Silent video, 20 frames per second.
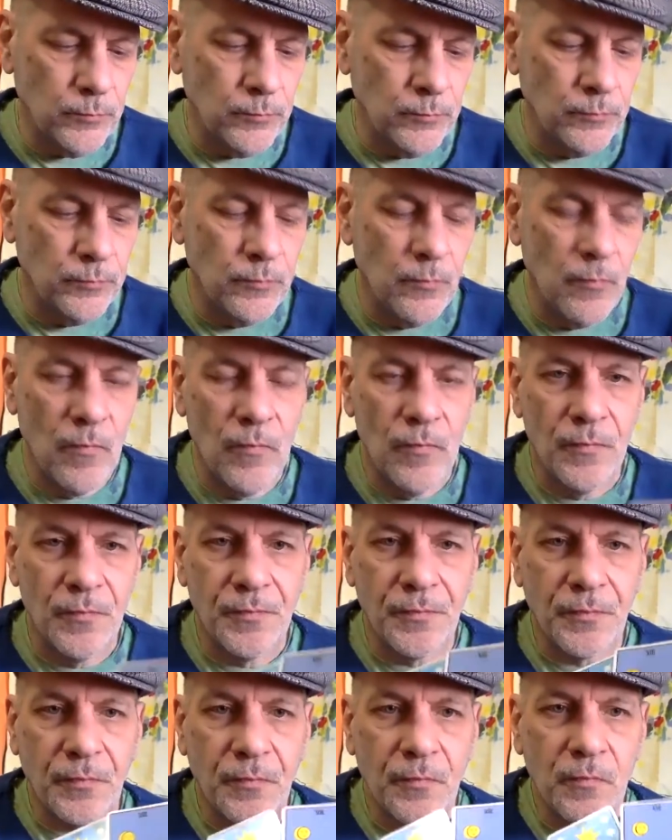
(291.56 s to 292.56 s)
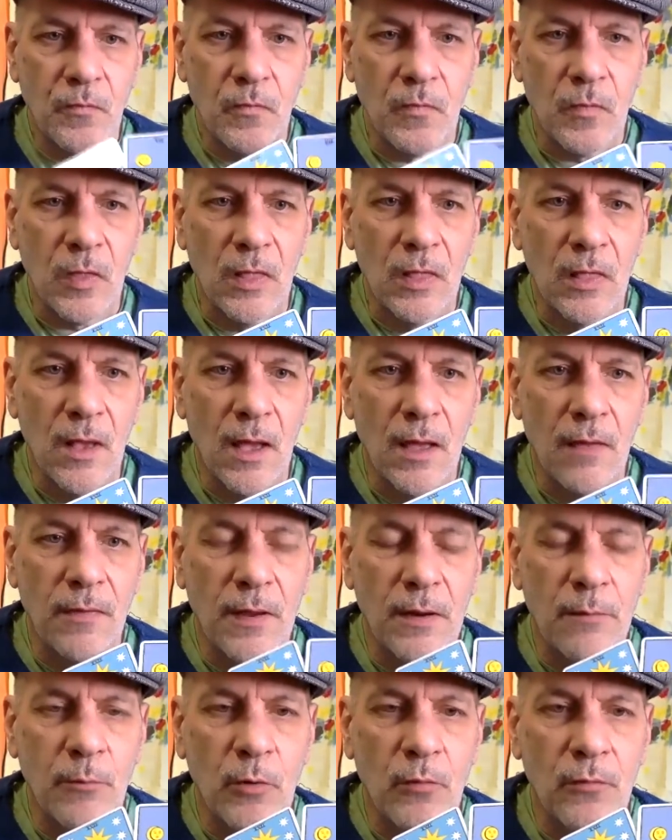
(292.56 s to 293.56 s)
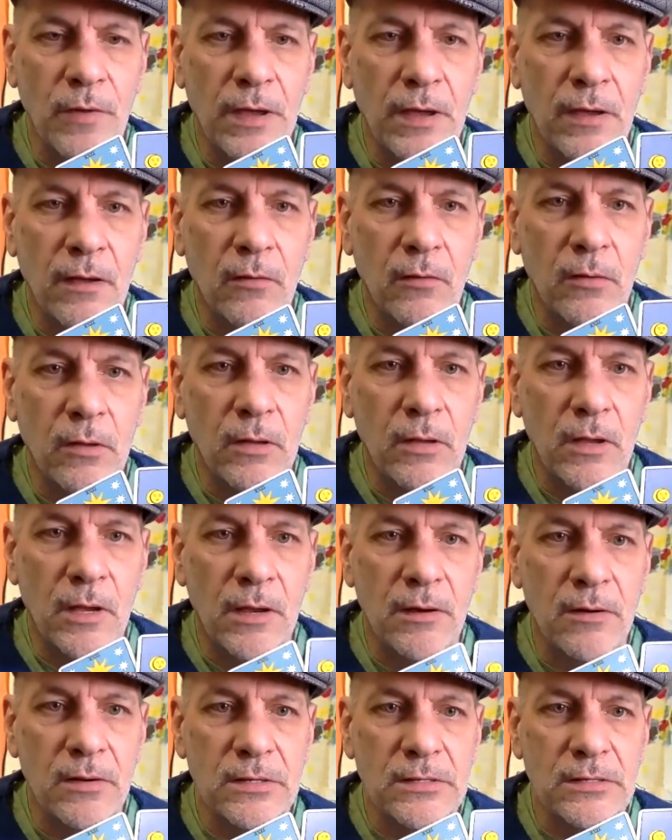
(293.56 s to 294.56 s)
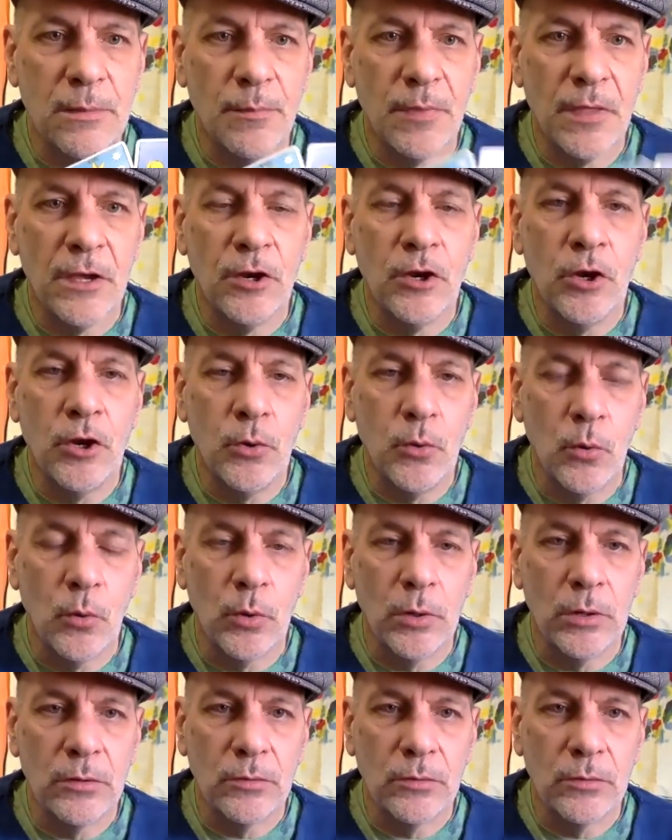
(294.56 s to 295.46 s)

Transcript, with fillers: and then moving into something new.